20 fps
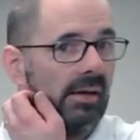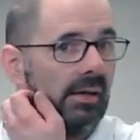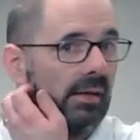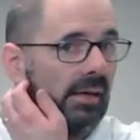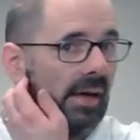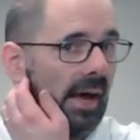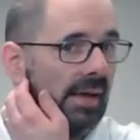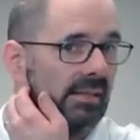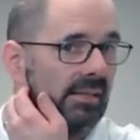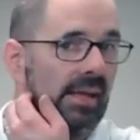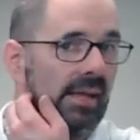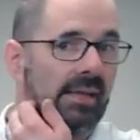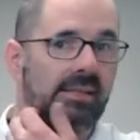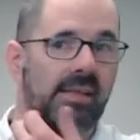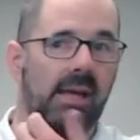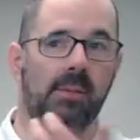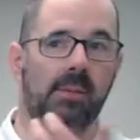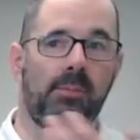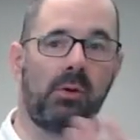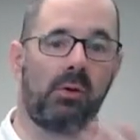As an
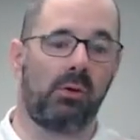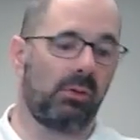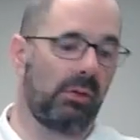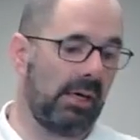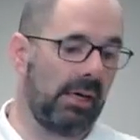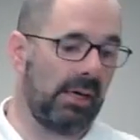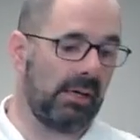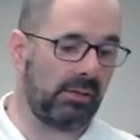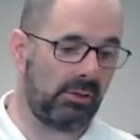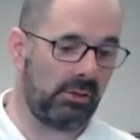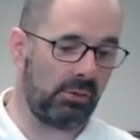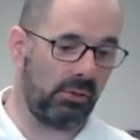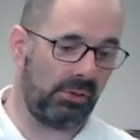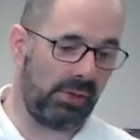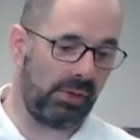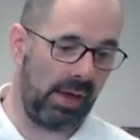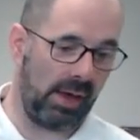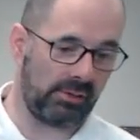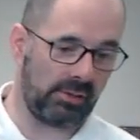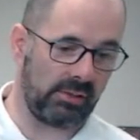example, in
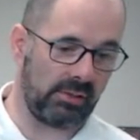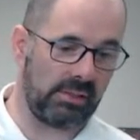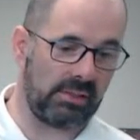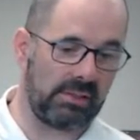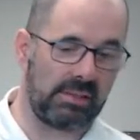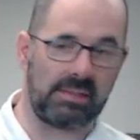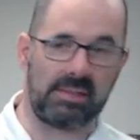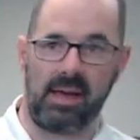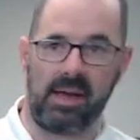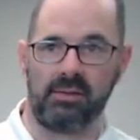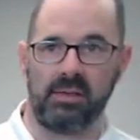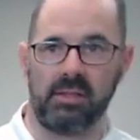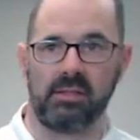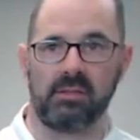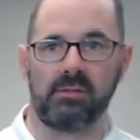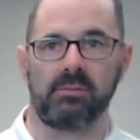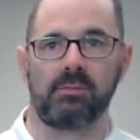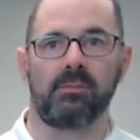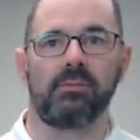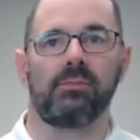
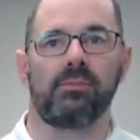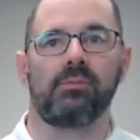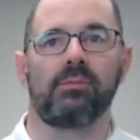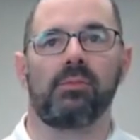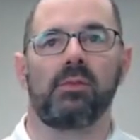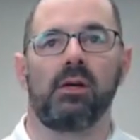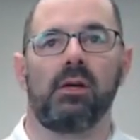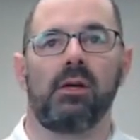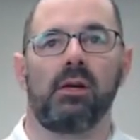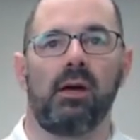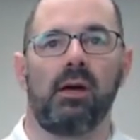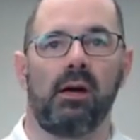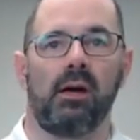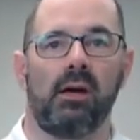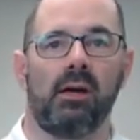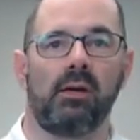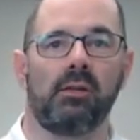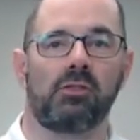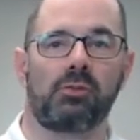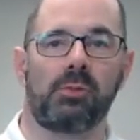2007,
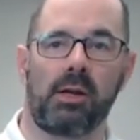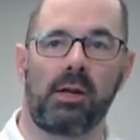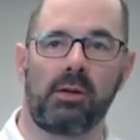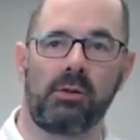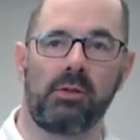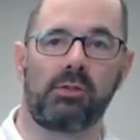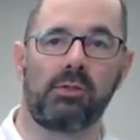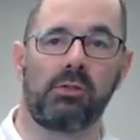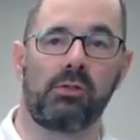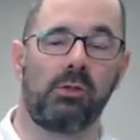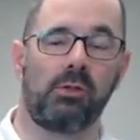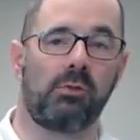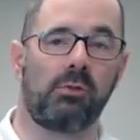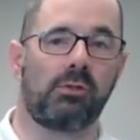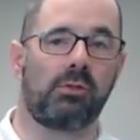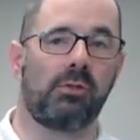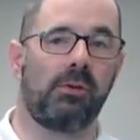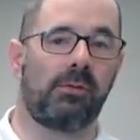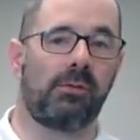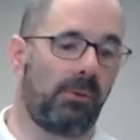Schrader
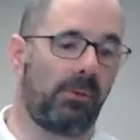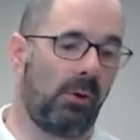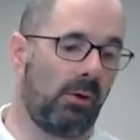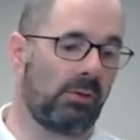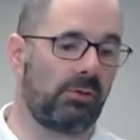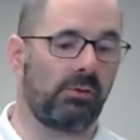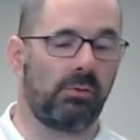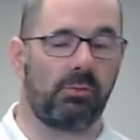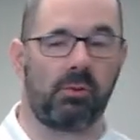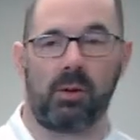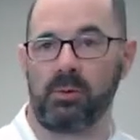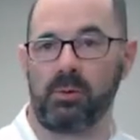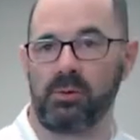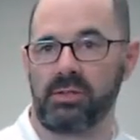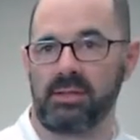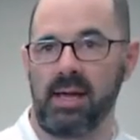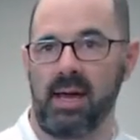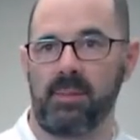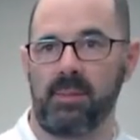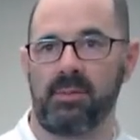introduced the first rubber
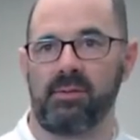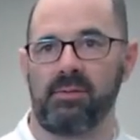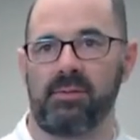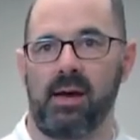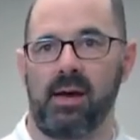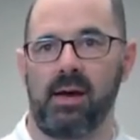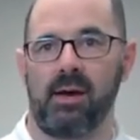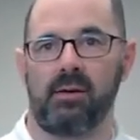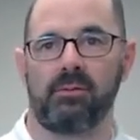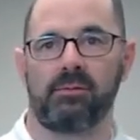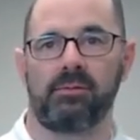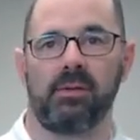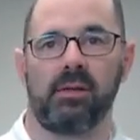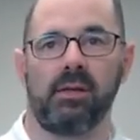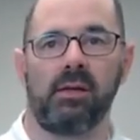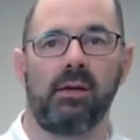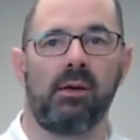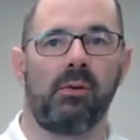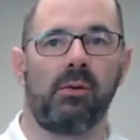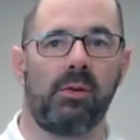snapping valve
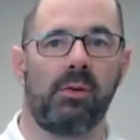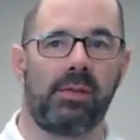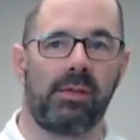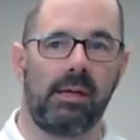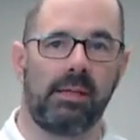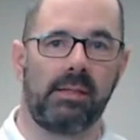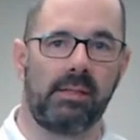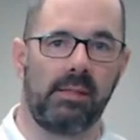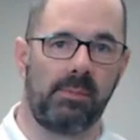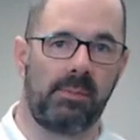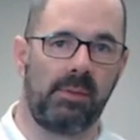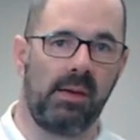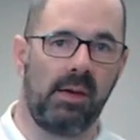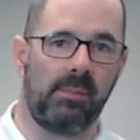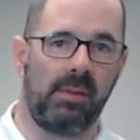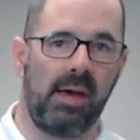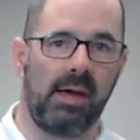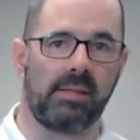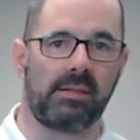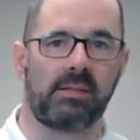with a
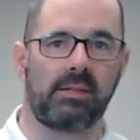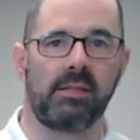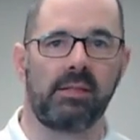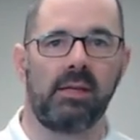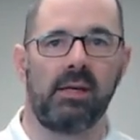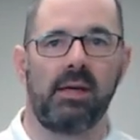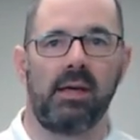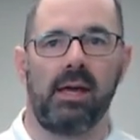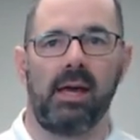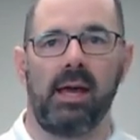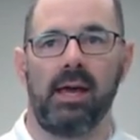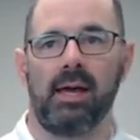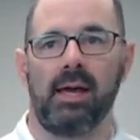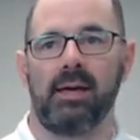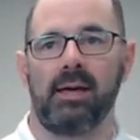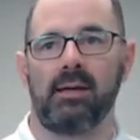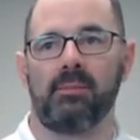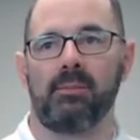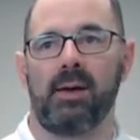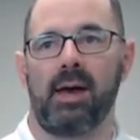TPMS.
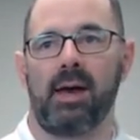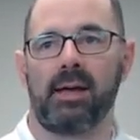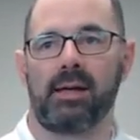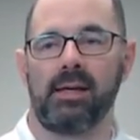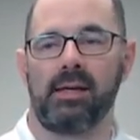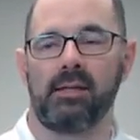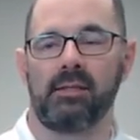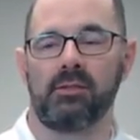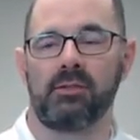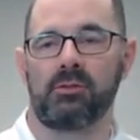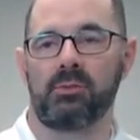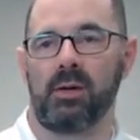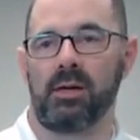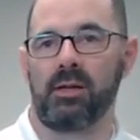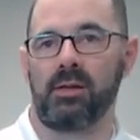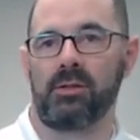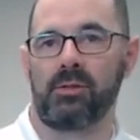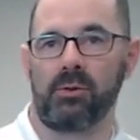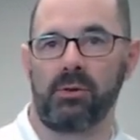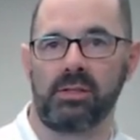And back in
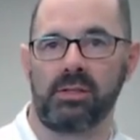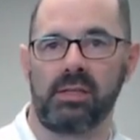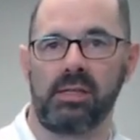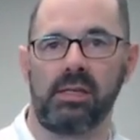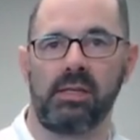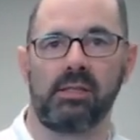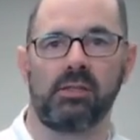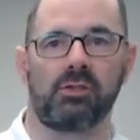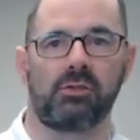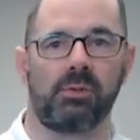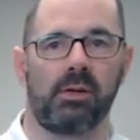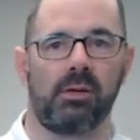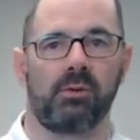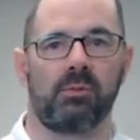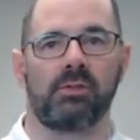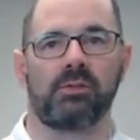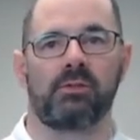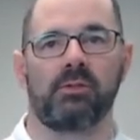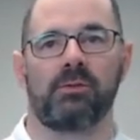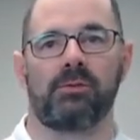2013, Schrader
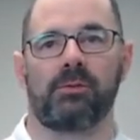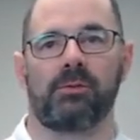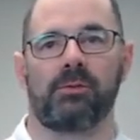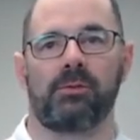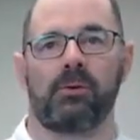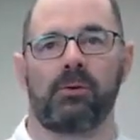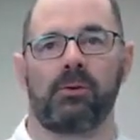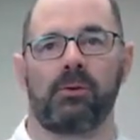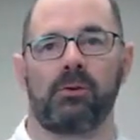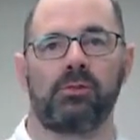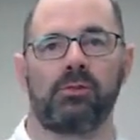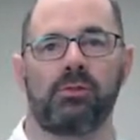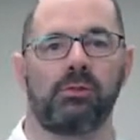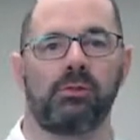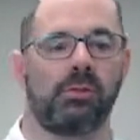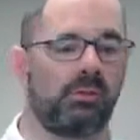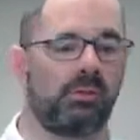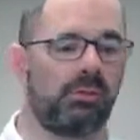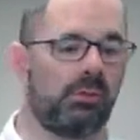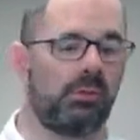was the first to
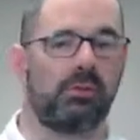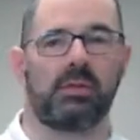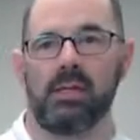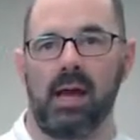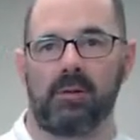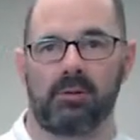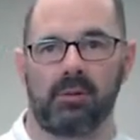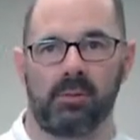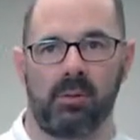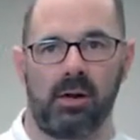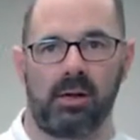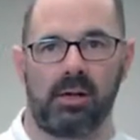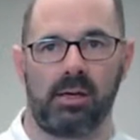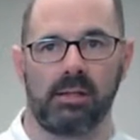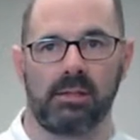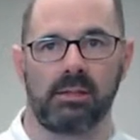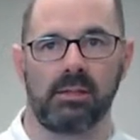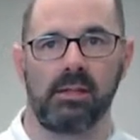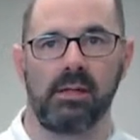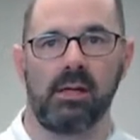introduce in the
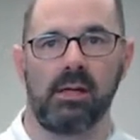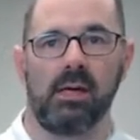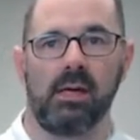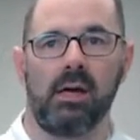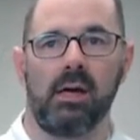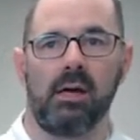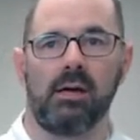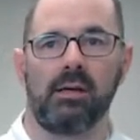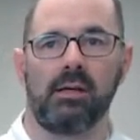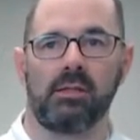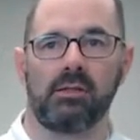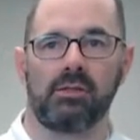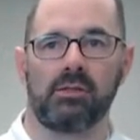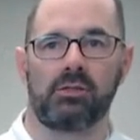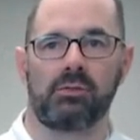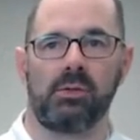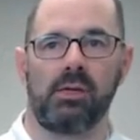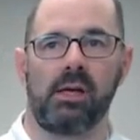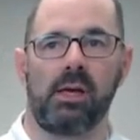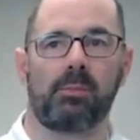aftermarket
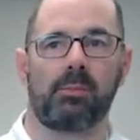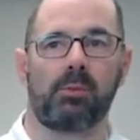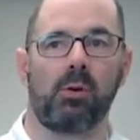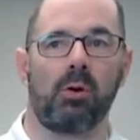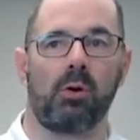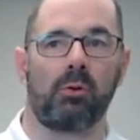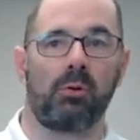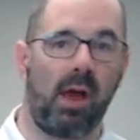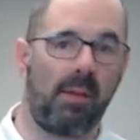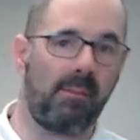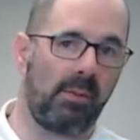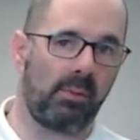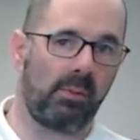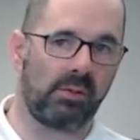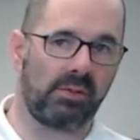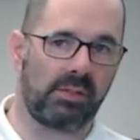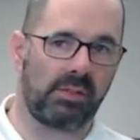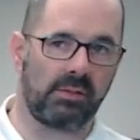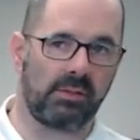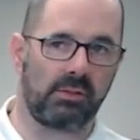industry a
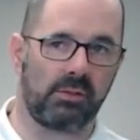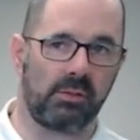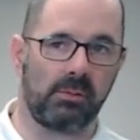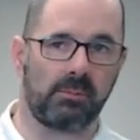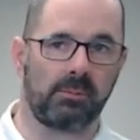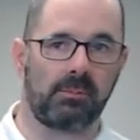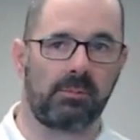programmable sensor.